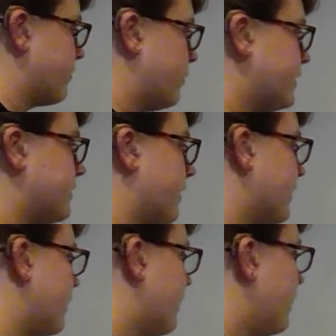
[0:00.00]
where we
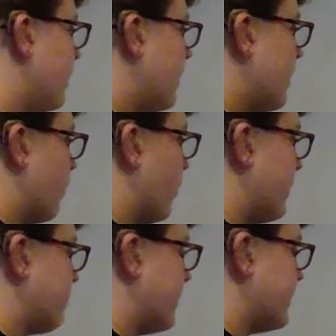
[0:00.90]
start.
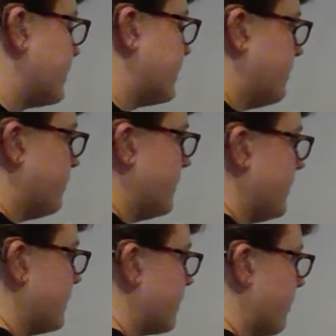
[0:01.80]
1 plus 2
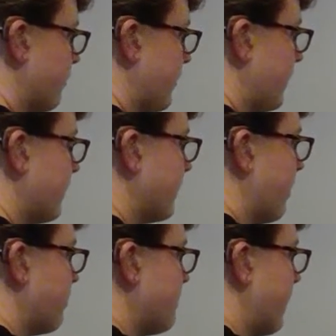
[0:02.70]
is 3. So
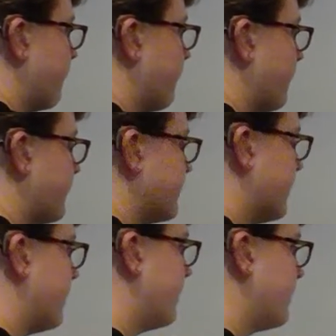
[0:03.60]
that would be my first
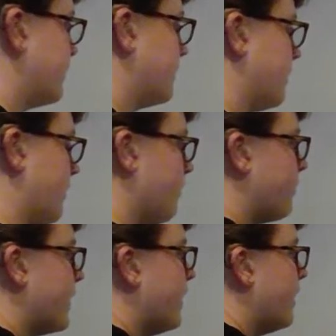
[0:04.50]

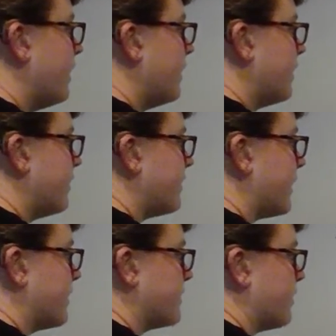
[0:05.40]
term.
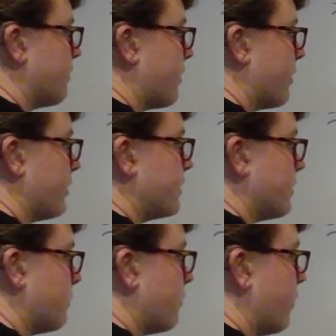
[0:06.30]
Second term, third
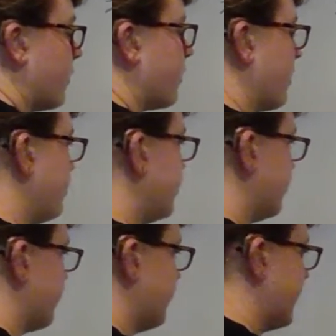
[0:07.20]
term, fourth term,
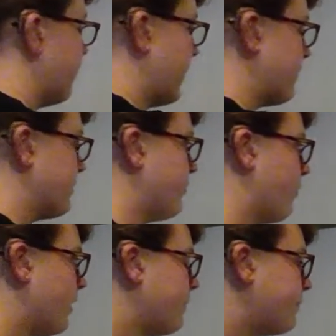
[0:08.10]
since we're only going up to
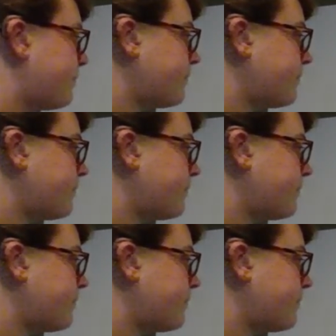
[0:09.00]
4.